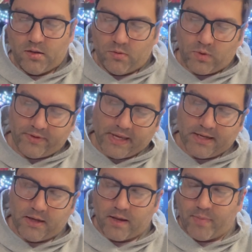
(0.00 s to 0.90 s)
once
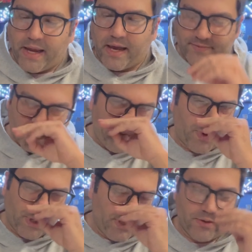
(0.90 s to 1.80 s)
again, I might have to
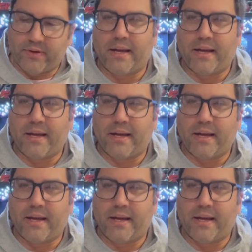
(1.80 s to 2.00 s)
put just like